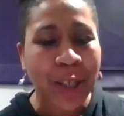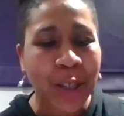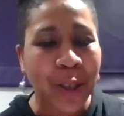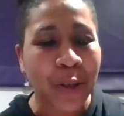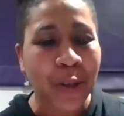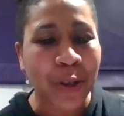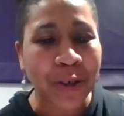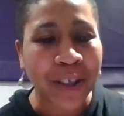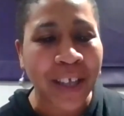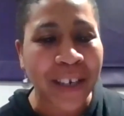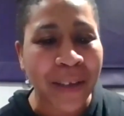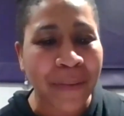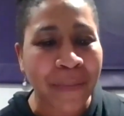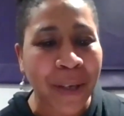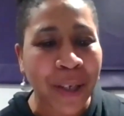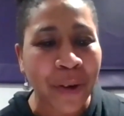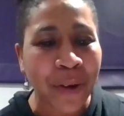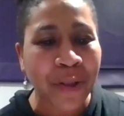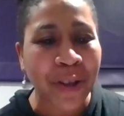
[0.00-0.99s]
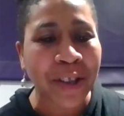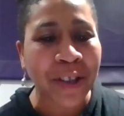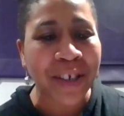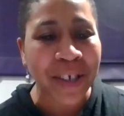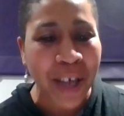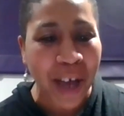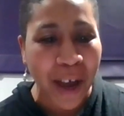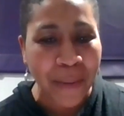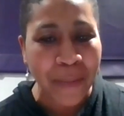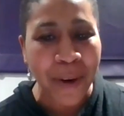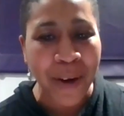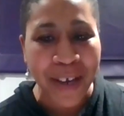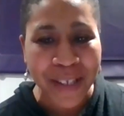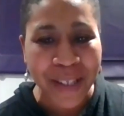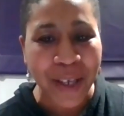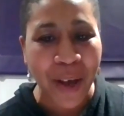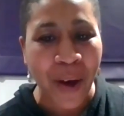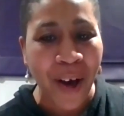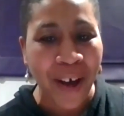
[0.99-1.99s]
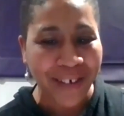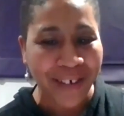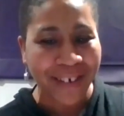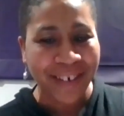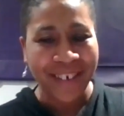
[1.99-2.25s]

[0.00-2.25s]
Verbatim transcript: So they're letting me know that the timer has gone.